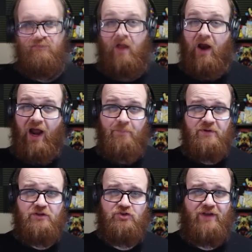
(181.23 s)
Our high
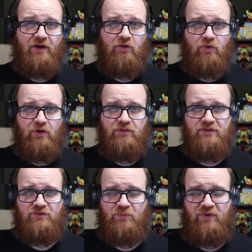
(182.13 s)
potential category
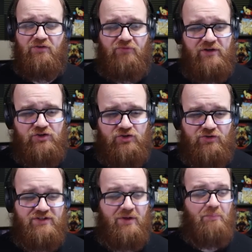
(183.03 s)
this week
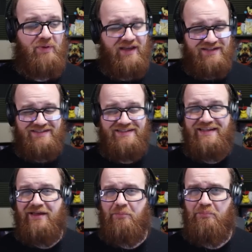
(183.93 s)
features
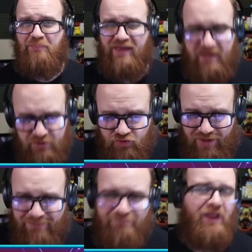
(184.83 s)
Pixie
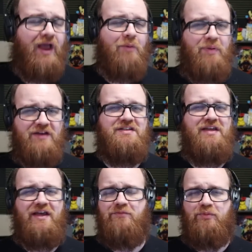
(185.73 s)
Patriot. Pixie
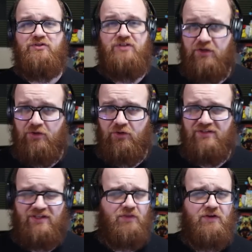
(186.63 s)
in particular
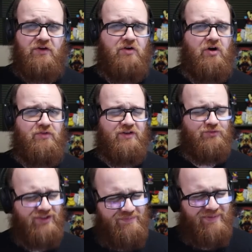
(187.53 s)
is, I think, a card that's
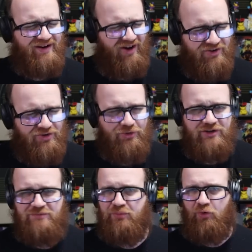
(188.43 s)
really been
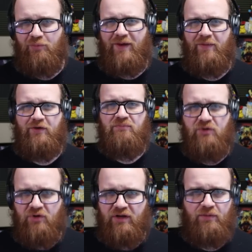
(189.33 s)
underexplored by the
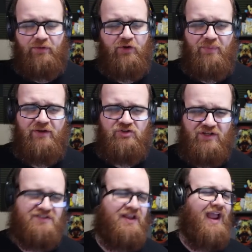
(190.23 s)
community a little bit.
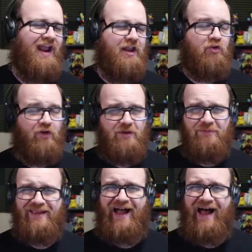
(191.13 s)
Just an
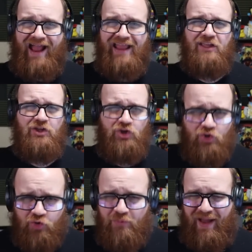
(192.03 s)
incredibly high
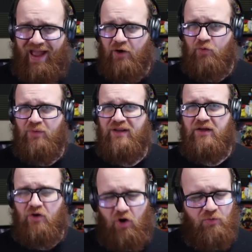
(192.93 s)
cube equity
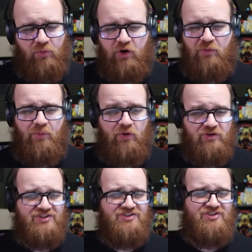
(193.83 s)
card where your opponent
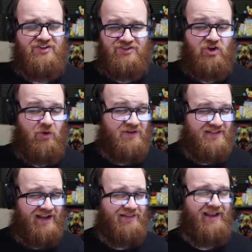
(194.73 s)
just doesn't know
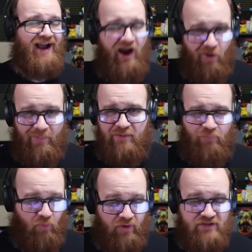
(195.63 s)
exactly how many
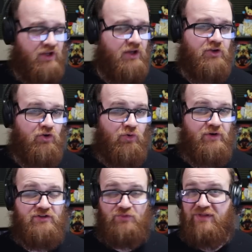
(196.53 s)
points you're going
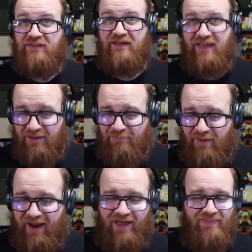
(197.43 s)
to swing the game
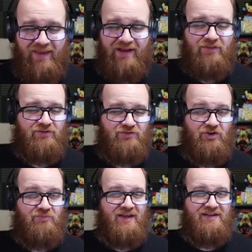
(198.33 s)
by on the end of the
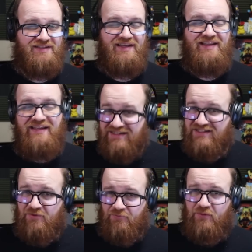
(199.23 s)
turn. Makes it
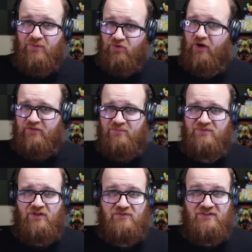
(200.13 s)
easy for them to talk
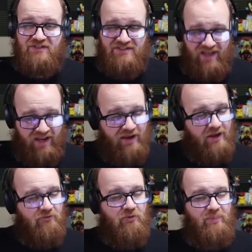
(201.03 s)
themselves into staying
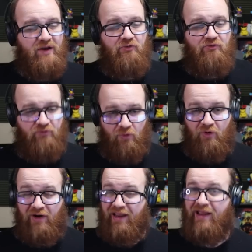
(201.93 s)
for big
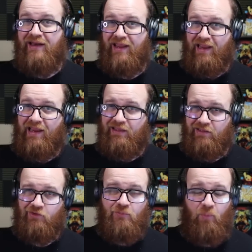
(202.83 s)
4 and 8
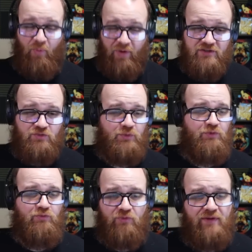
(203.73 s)
cube wins where
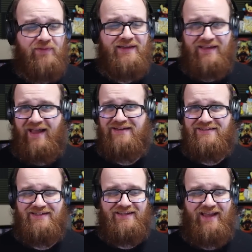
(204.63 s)
you really get
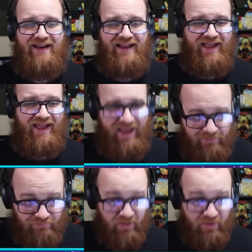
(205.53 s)
to get ahead.